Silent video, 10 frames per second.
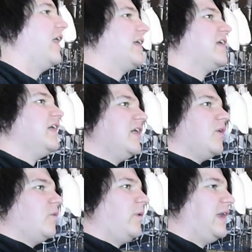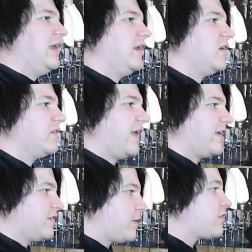like we
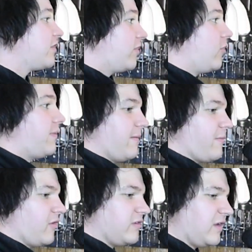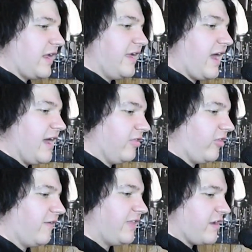like, especially the old band members and I
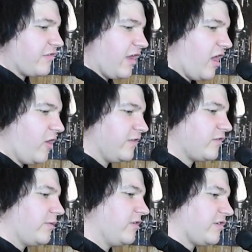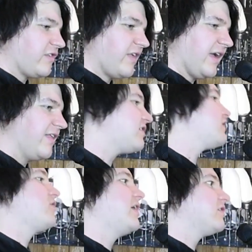love that show. And so we were just like, let's
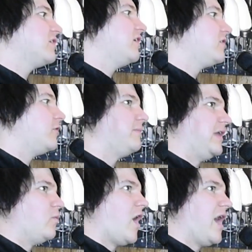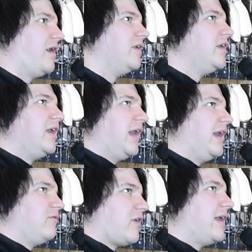just write a song called Meanwhile
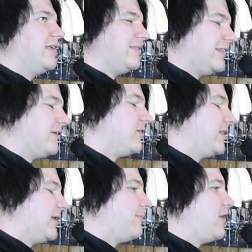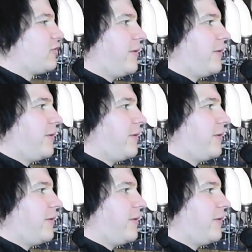and write it literally about